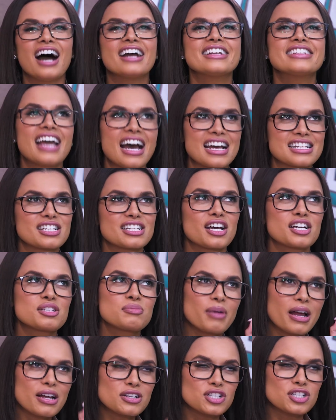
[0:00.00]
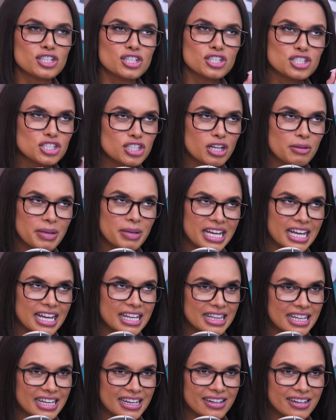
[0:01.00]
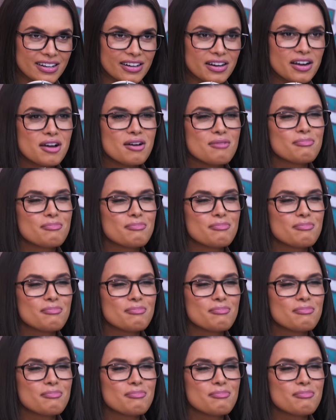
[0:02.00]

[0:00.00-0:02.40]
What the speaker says: Yes, because Brown Sugar should be in there,